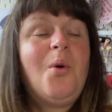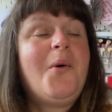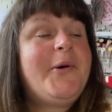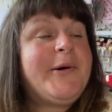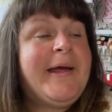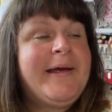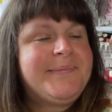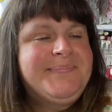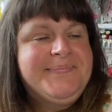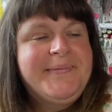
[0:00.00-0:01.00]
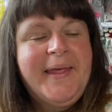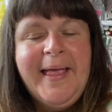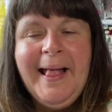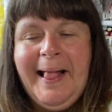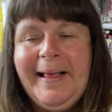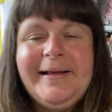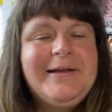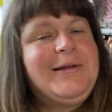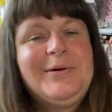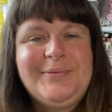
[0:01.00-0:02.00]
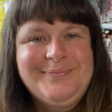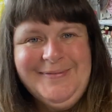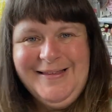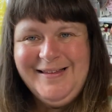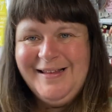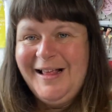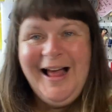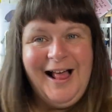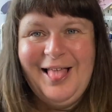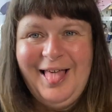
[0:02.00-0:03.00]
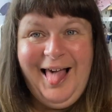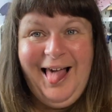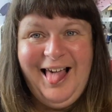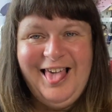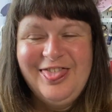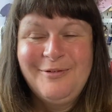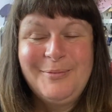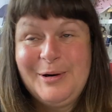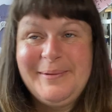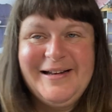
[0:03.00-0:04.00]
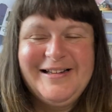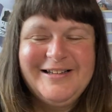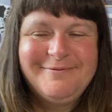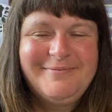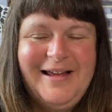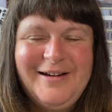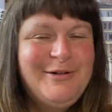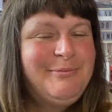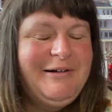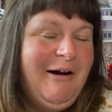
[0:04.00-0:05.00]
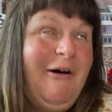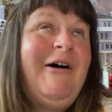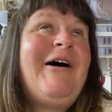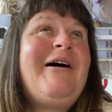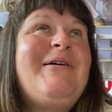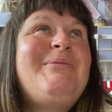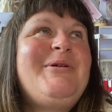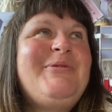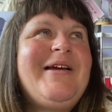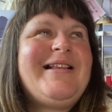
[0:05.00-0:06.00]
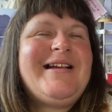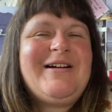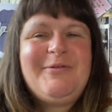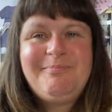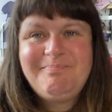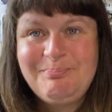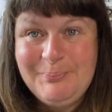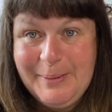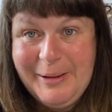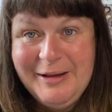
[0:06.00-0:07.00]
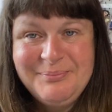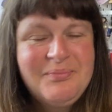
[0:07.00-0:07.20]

Okay, so the moment that you've all been waiting on, maybe